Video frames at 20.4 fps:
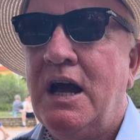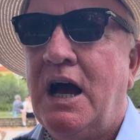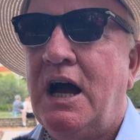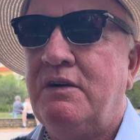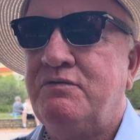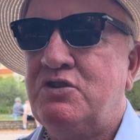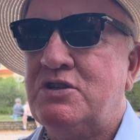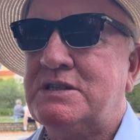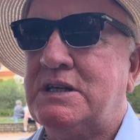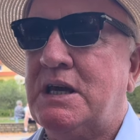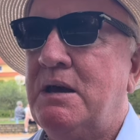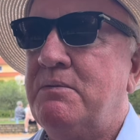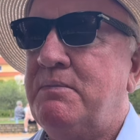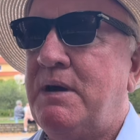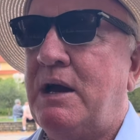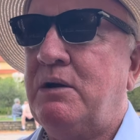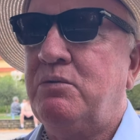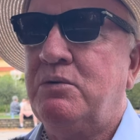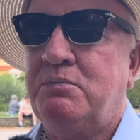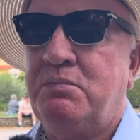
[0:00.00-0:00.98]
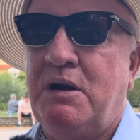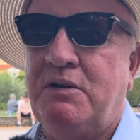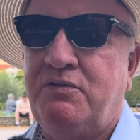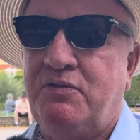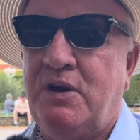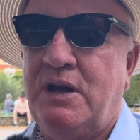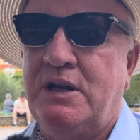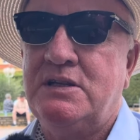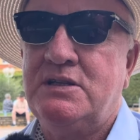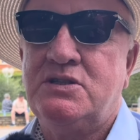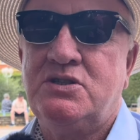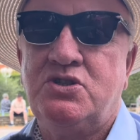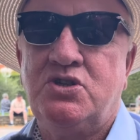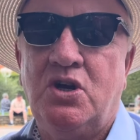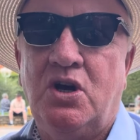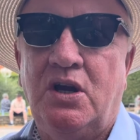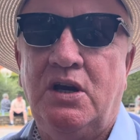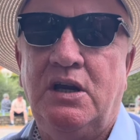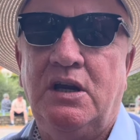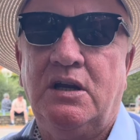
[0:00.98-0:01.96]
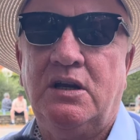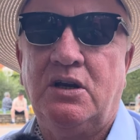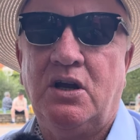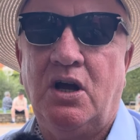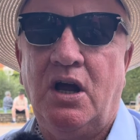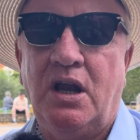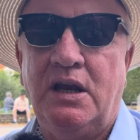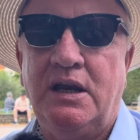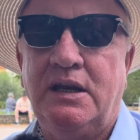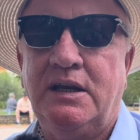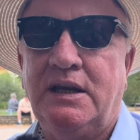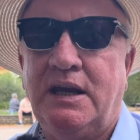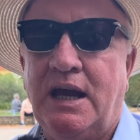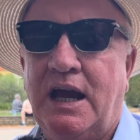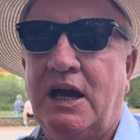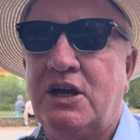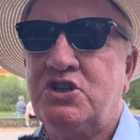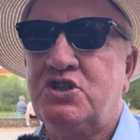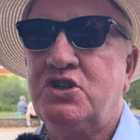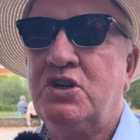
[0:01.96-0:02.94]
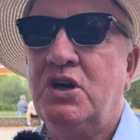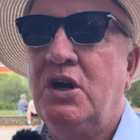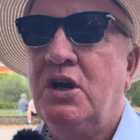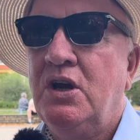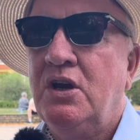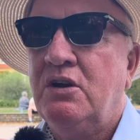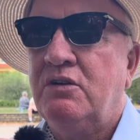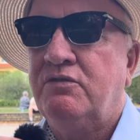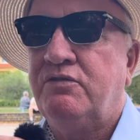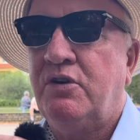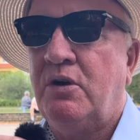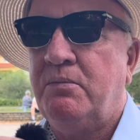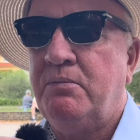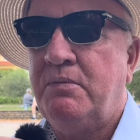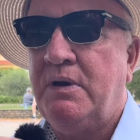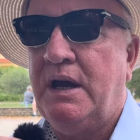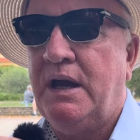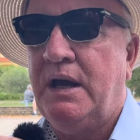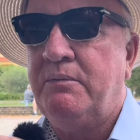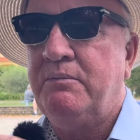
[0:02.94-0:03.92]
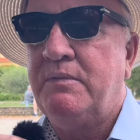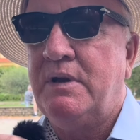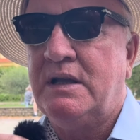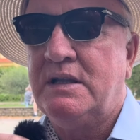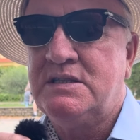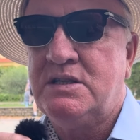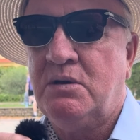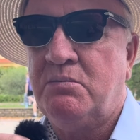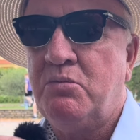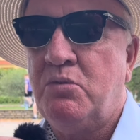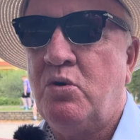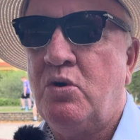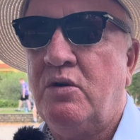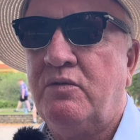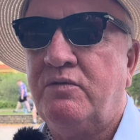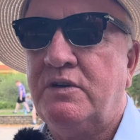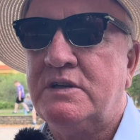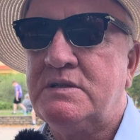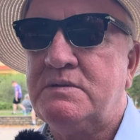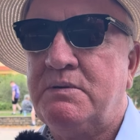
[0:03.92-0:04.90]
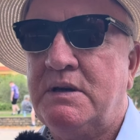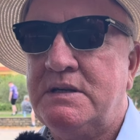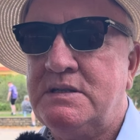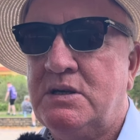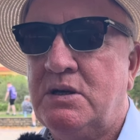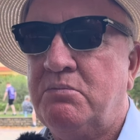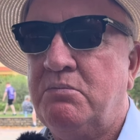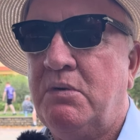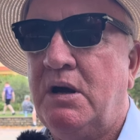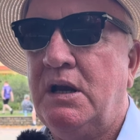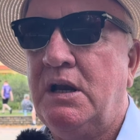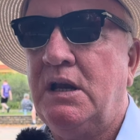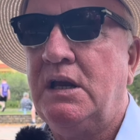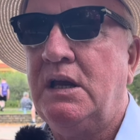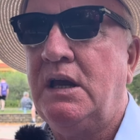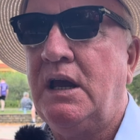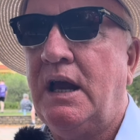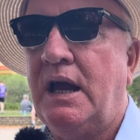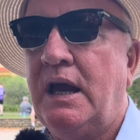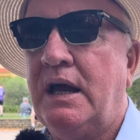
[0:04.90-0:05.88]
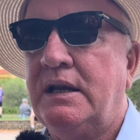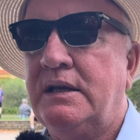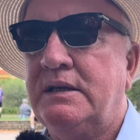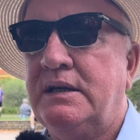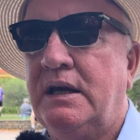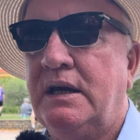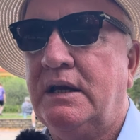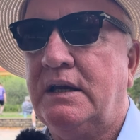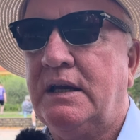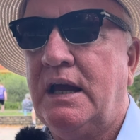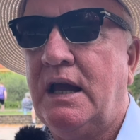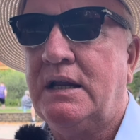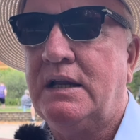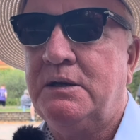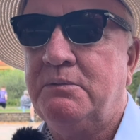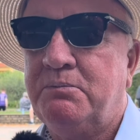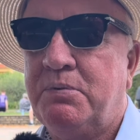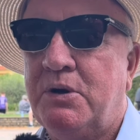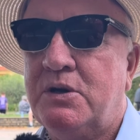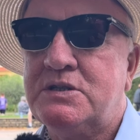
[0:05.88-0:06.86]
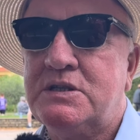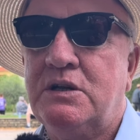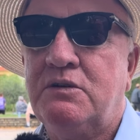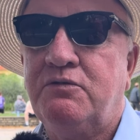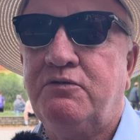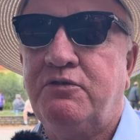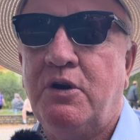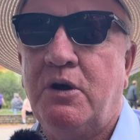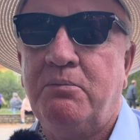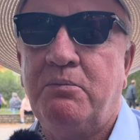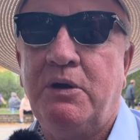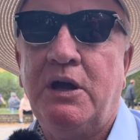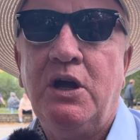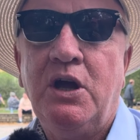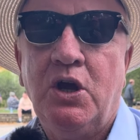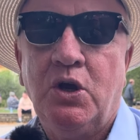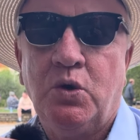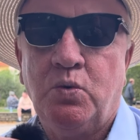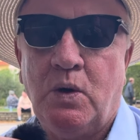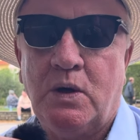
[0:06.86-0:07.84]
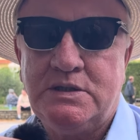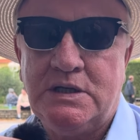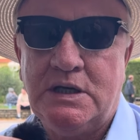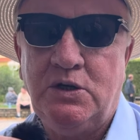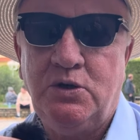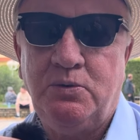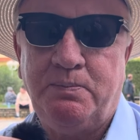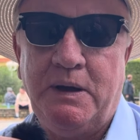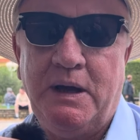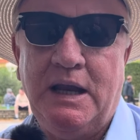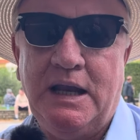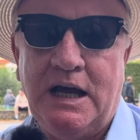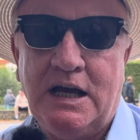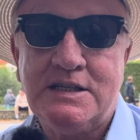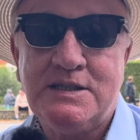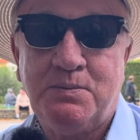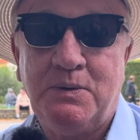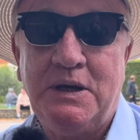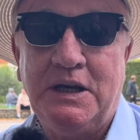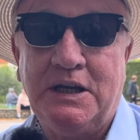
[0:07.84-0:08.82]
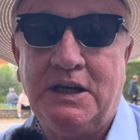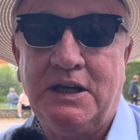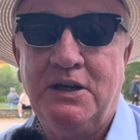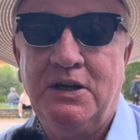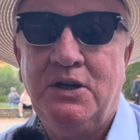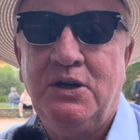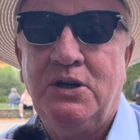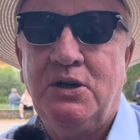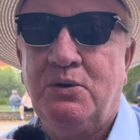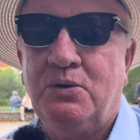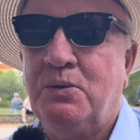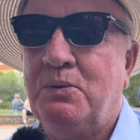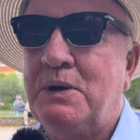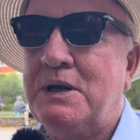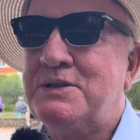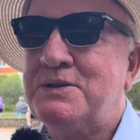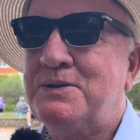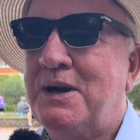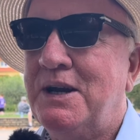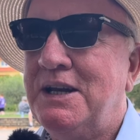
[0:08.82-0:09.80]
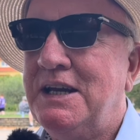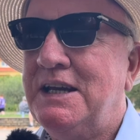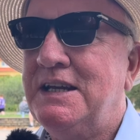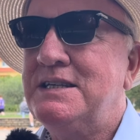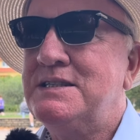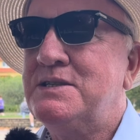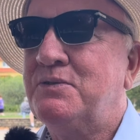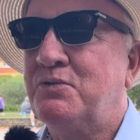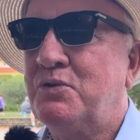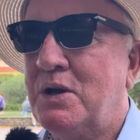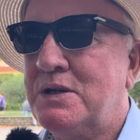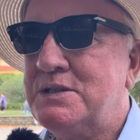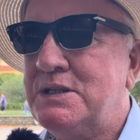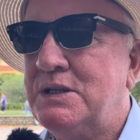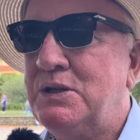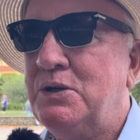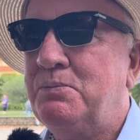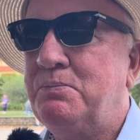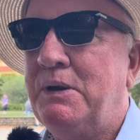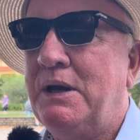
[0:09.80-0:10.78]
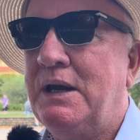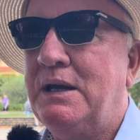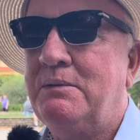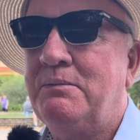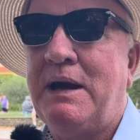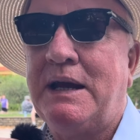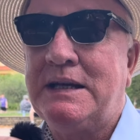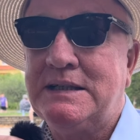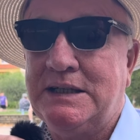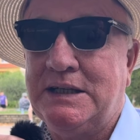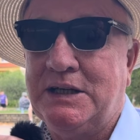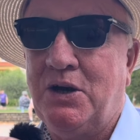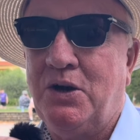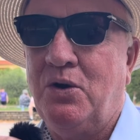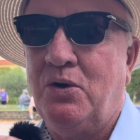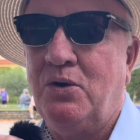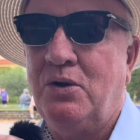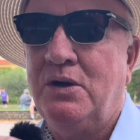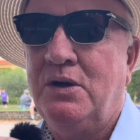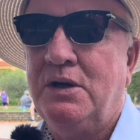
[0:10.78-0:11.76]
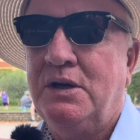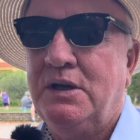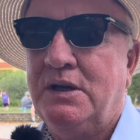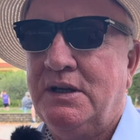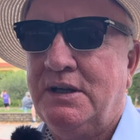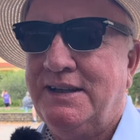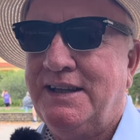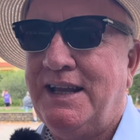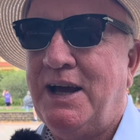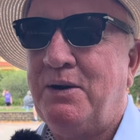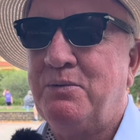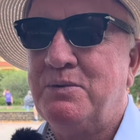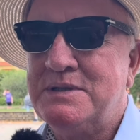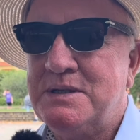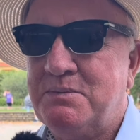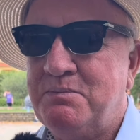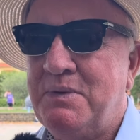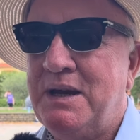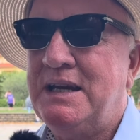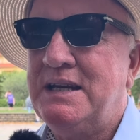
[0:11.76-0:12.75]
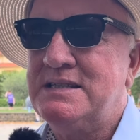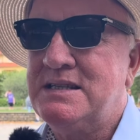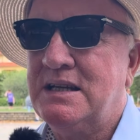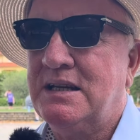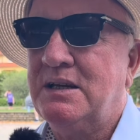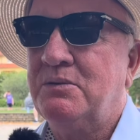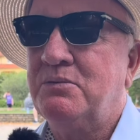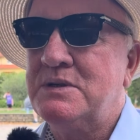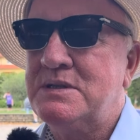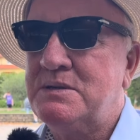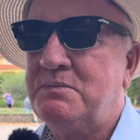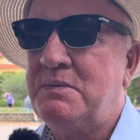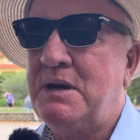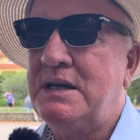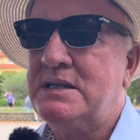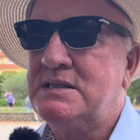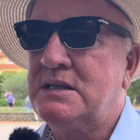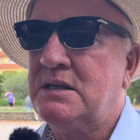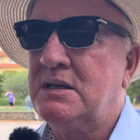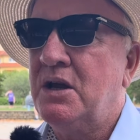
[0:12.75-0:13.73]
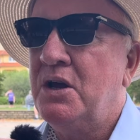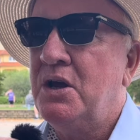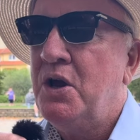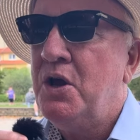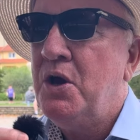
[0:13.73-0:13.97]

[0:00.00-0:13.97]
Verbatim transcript: I've just came back with my friends Johnny and Colleen Cash from, um, and some more of us, my son Miley and uh, Kathleen Purcell from uh, Guadalupe last week. We went to Our Ladies of Guadalupe in Mexico. Wow. That was amazing. It was amazing.